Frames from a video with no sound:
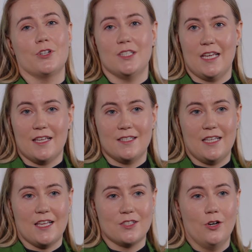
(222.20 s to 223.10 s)
their
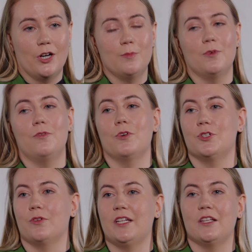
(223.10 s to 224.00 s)
CSCS card
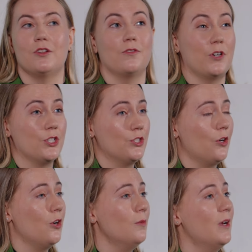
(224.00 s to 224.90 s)
before joining their first
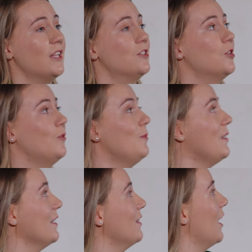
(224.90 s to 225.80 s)
job, and so we
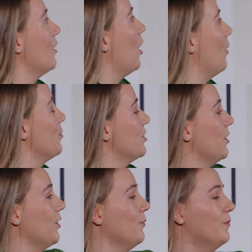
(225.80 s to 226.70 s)
made that
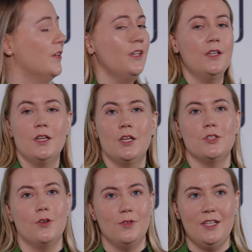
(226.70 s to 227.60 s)
optional.
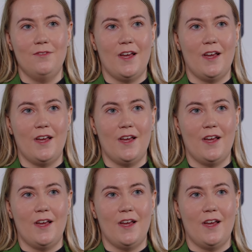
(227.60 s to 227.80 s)
Totally